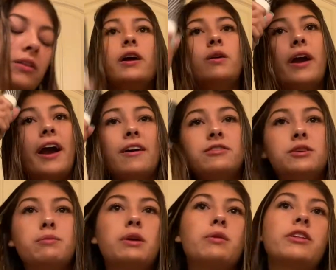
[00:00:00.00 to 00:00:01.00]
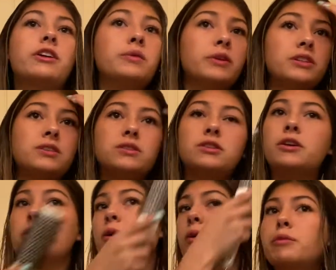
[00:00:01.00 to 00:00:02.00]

I don't have to meet with anyone until 2,